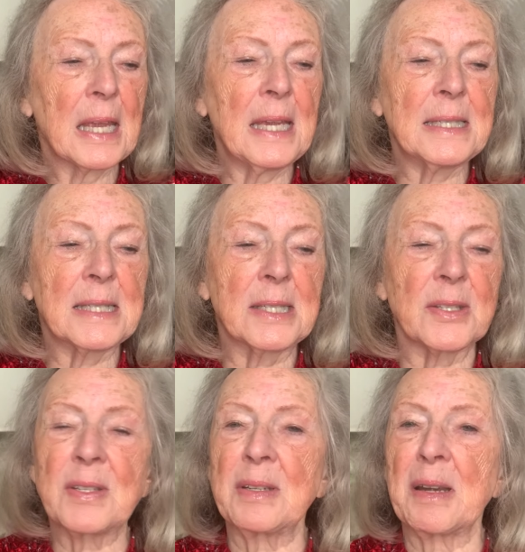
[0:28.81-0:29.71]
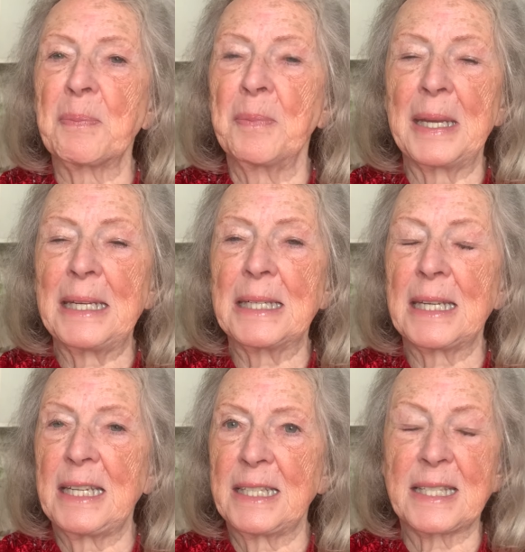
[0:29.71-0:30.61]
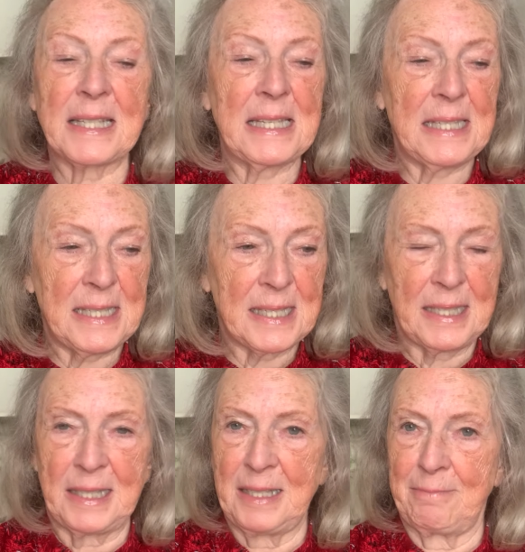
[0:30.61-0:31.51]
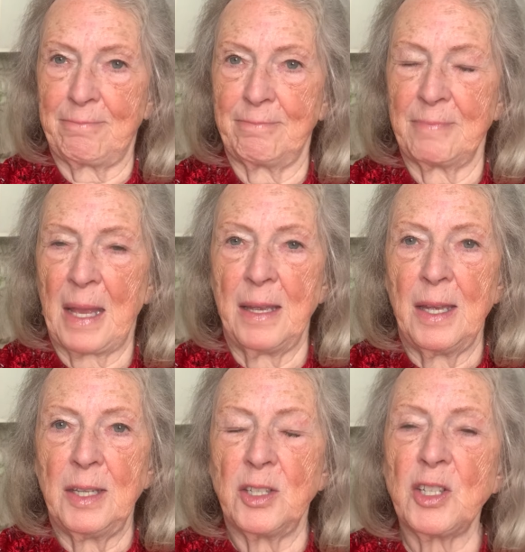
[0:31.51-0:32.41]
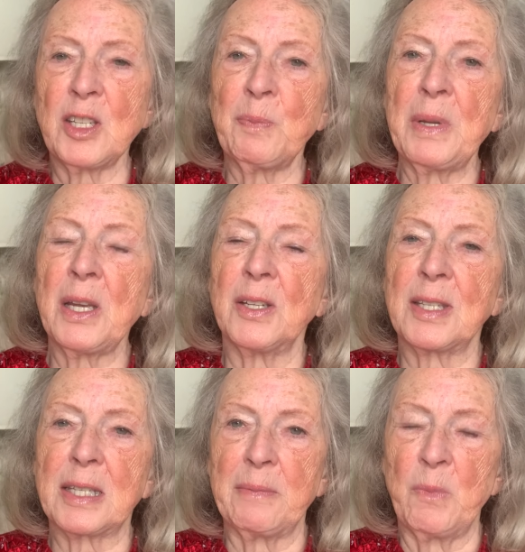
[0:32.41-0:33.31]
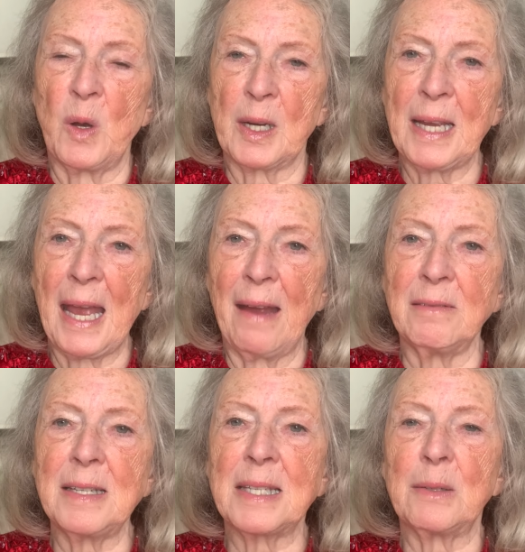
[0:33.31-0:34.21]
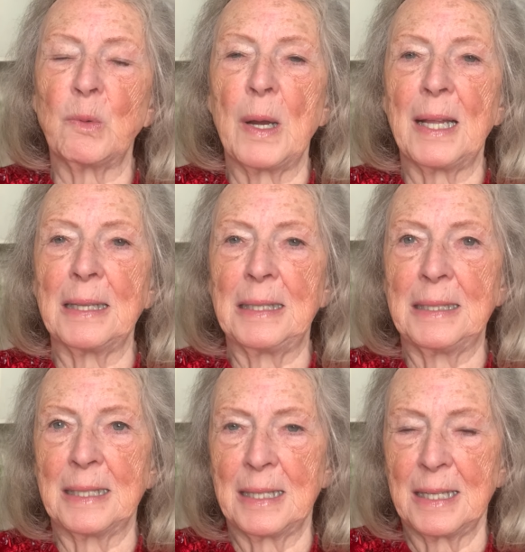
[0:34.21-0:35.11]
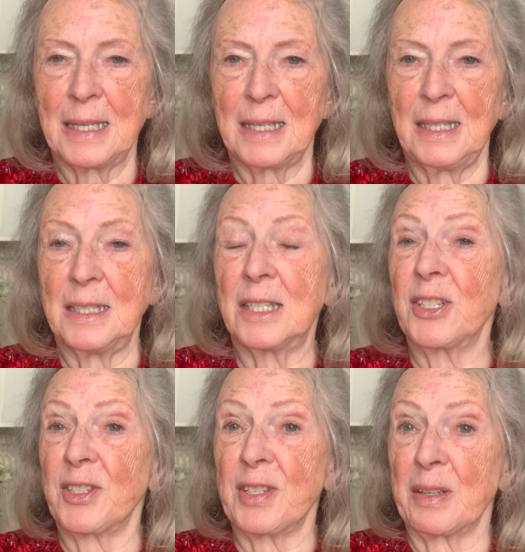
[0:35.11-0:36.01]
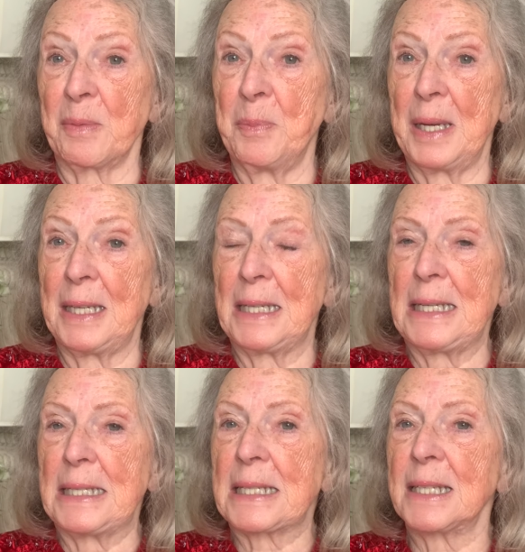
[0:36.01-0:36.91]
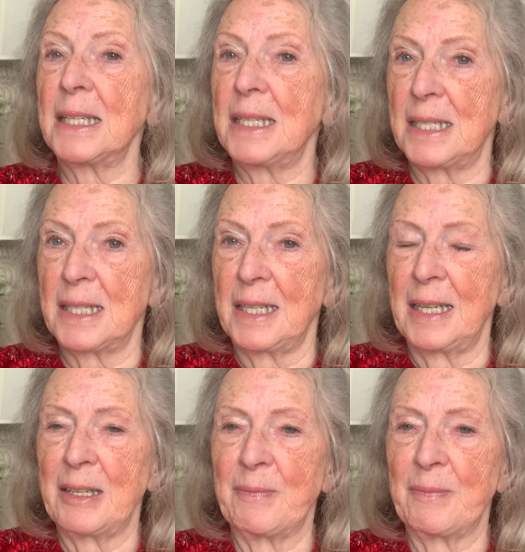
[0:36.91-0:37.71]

It doesn't mean it's easy. Just because someone carries it well, it doesn't mean it's easy.